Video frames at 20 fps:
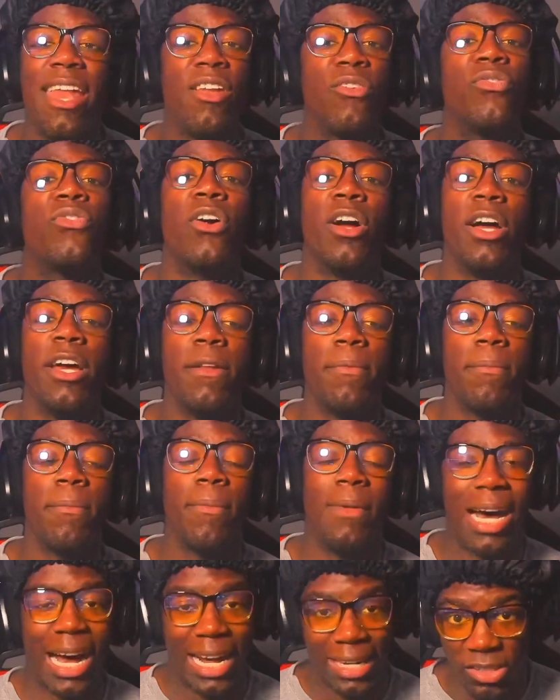front.
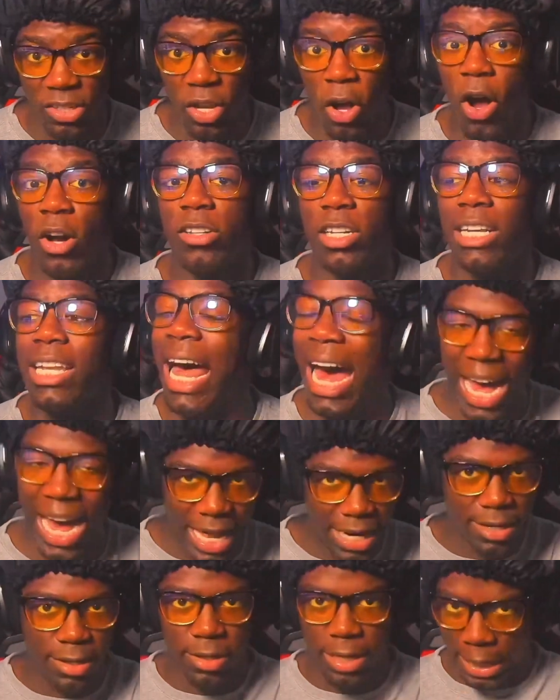I talked a
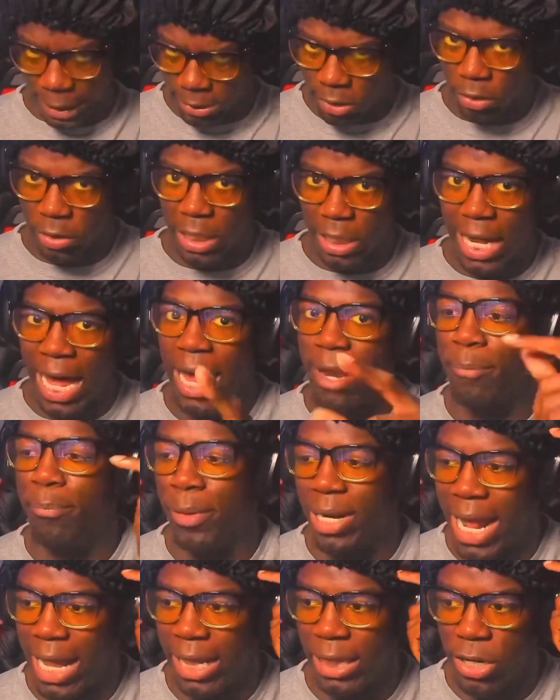lot,
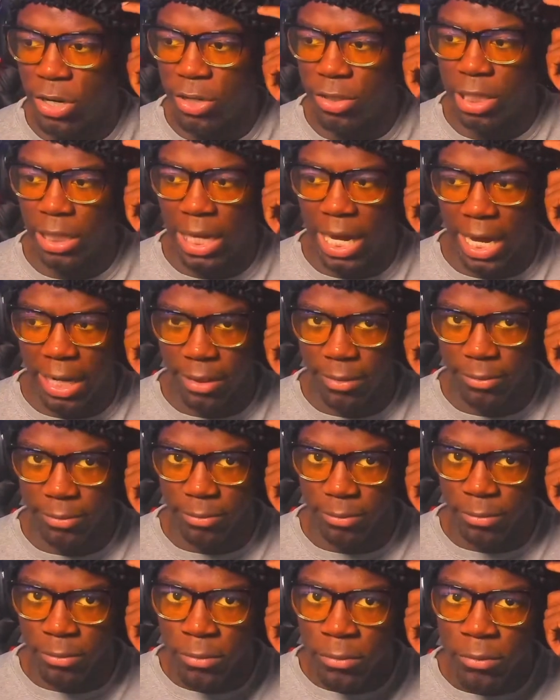but I learned a lot.
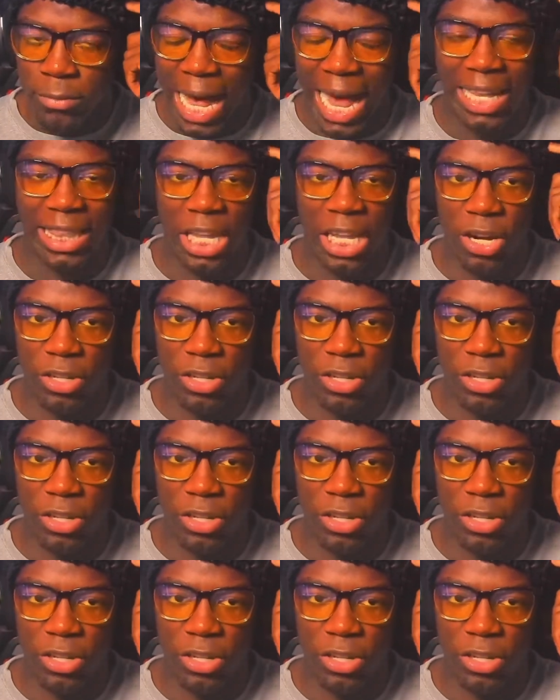I